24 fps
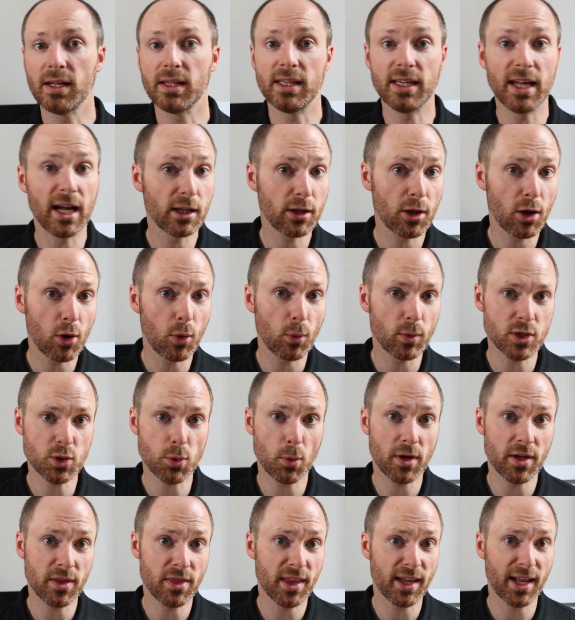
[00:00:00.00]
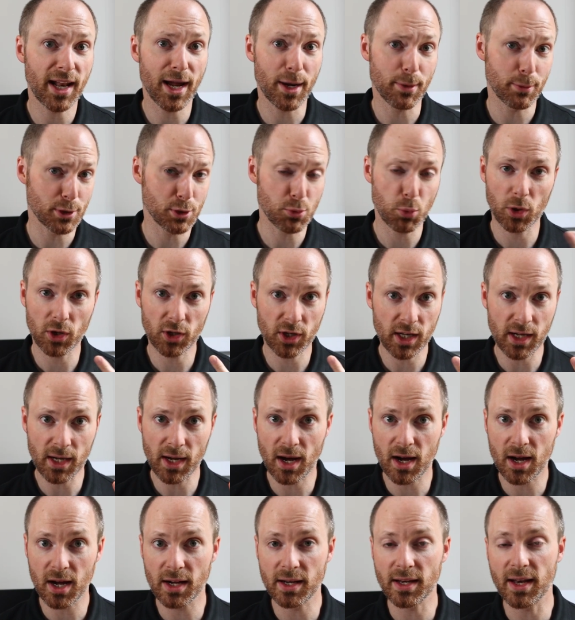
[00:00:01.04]
Yellow was one that I was working
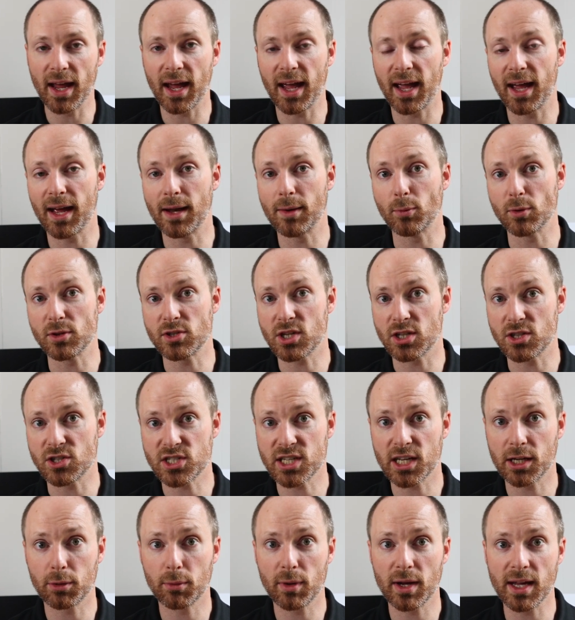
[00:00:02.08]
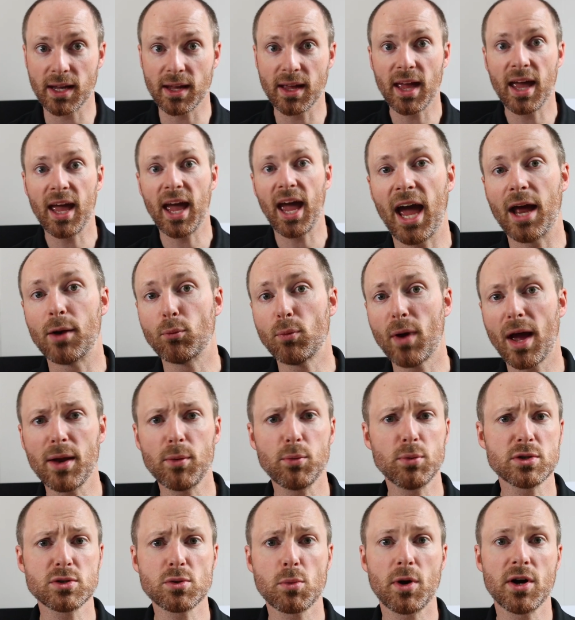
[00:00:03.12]
on and was considering, and red
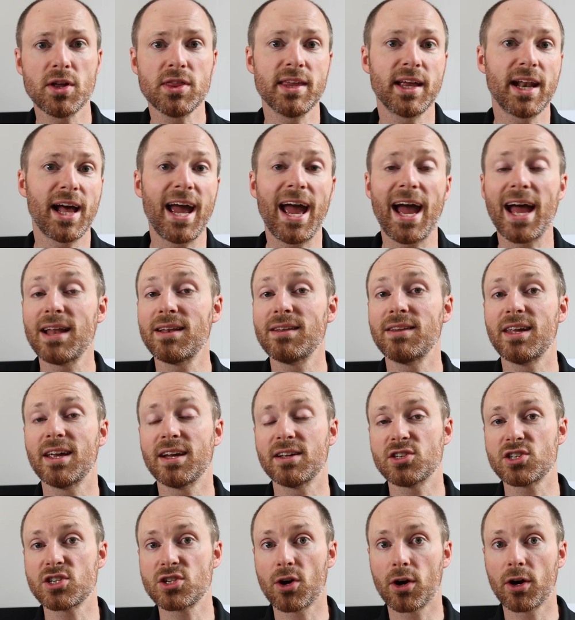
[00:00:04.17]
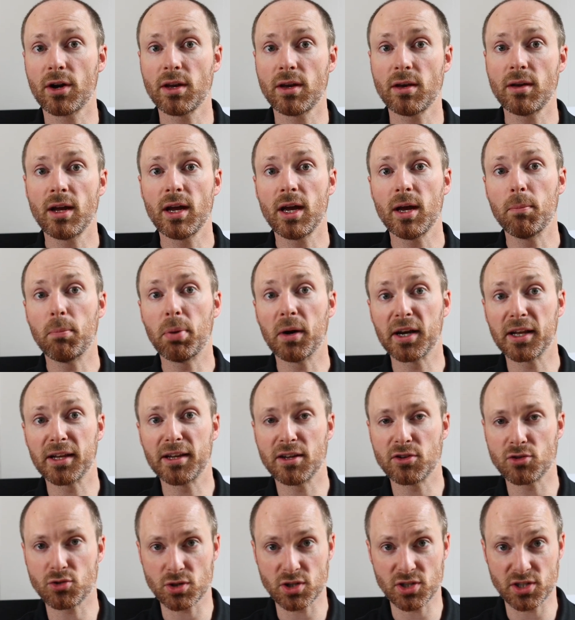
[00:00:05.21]
was one that I hadn't yet started, but it
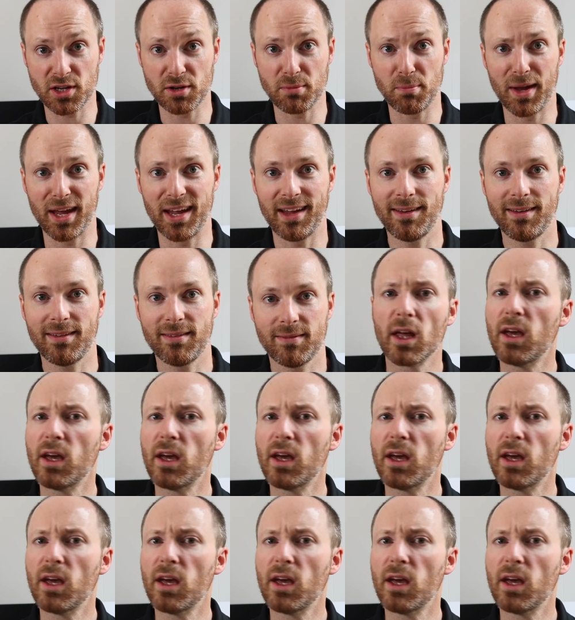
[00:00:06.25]
interested me.